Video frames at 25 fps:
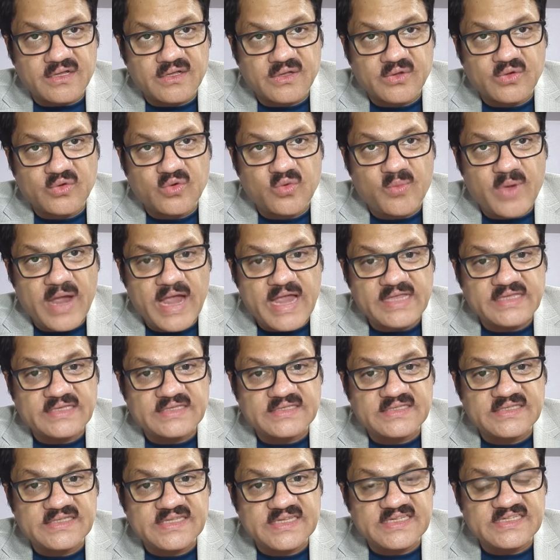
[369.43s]
grew by
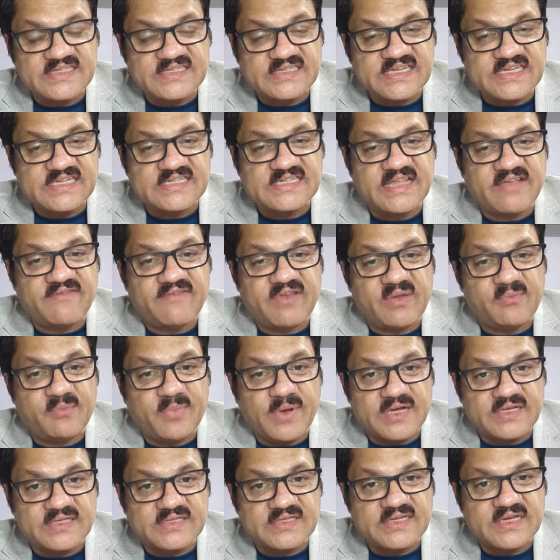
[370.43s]

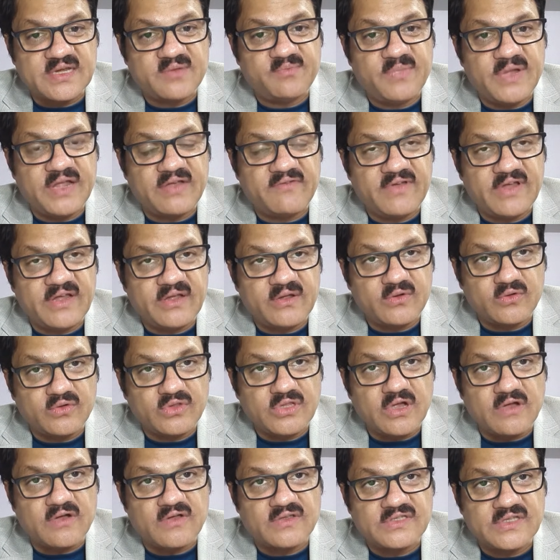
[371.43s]
67% between
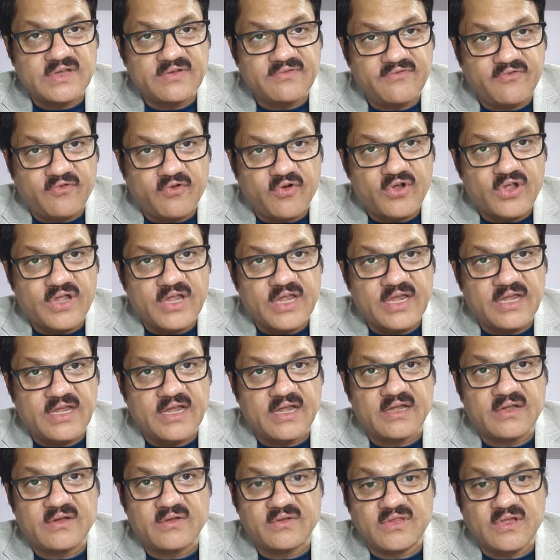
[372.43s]
2014
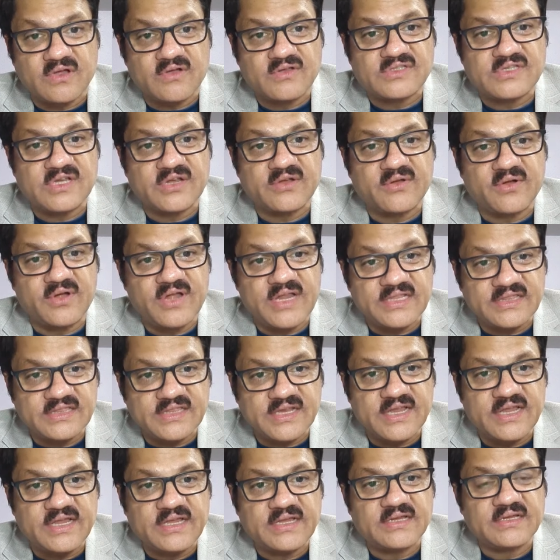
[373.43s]
and
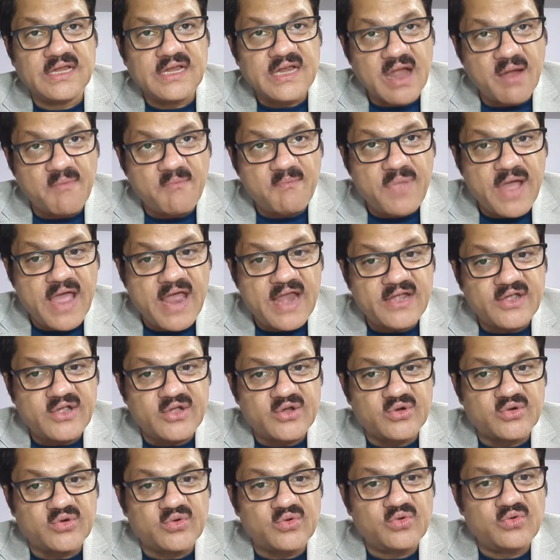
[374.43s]
2023 compared
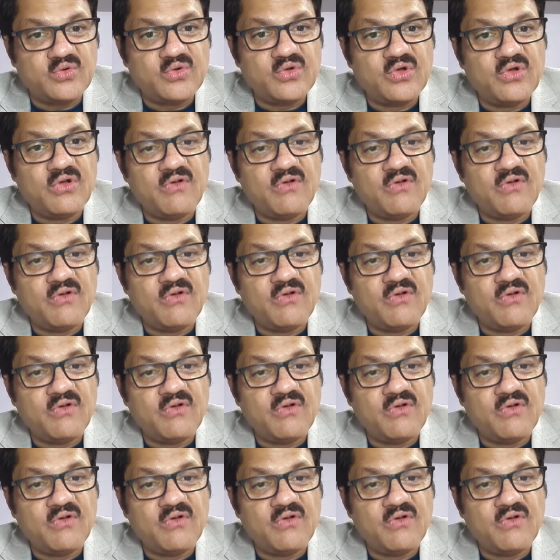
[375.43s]
to